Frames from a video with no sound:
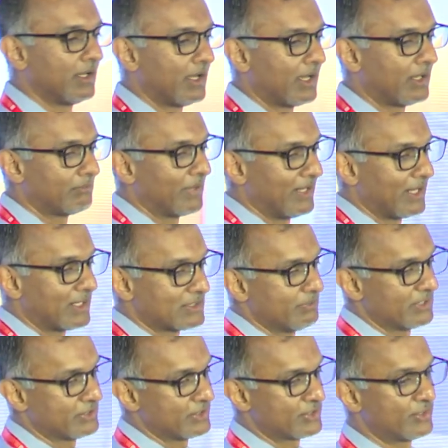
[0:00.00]
And my last
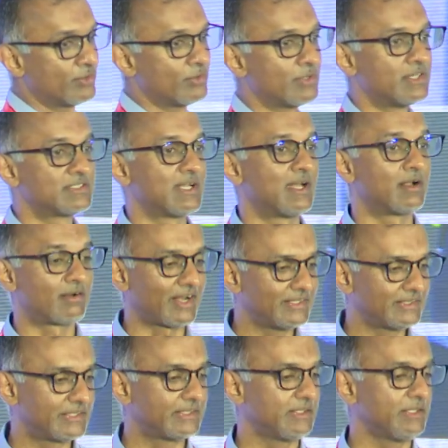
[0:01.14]
message to you is
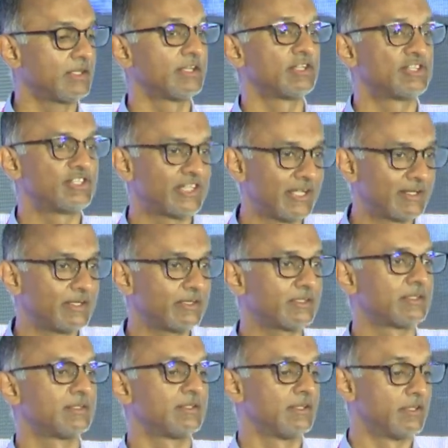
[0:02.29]
write it, share
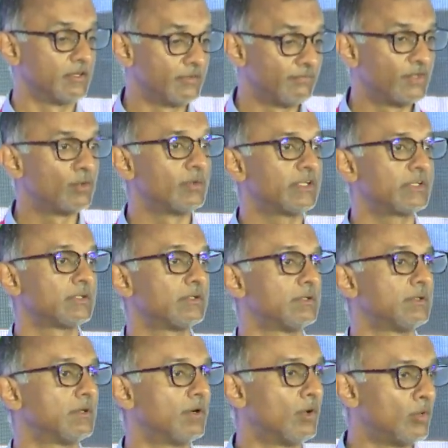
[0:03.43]
it, review it,
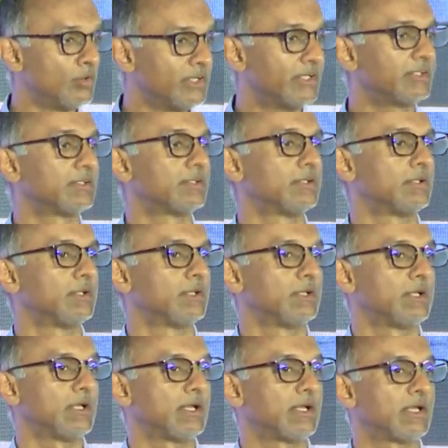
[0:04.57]
own it,
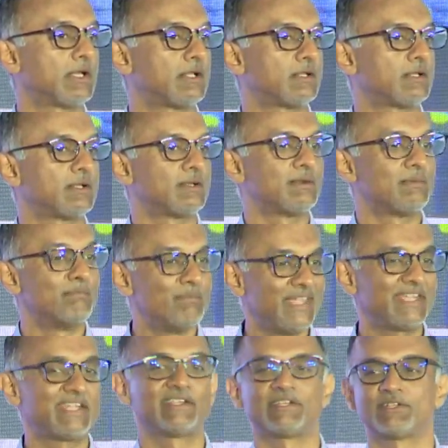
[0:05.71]
and
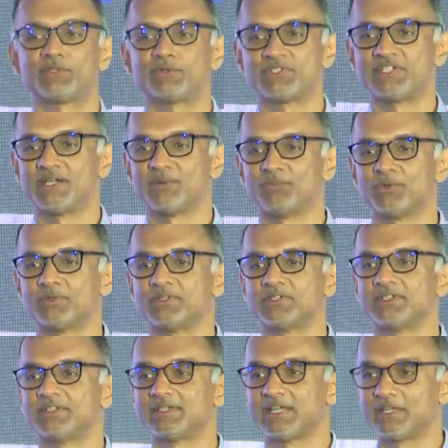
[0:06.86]
make it to CMO.
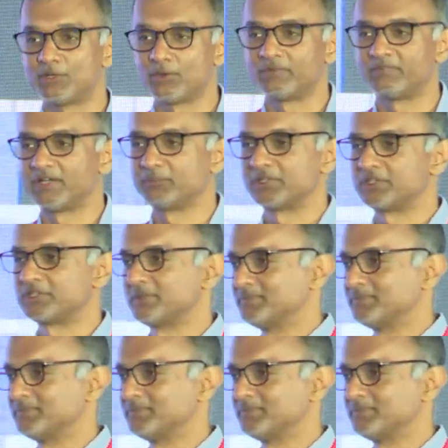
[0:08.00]
Thank you all very much.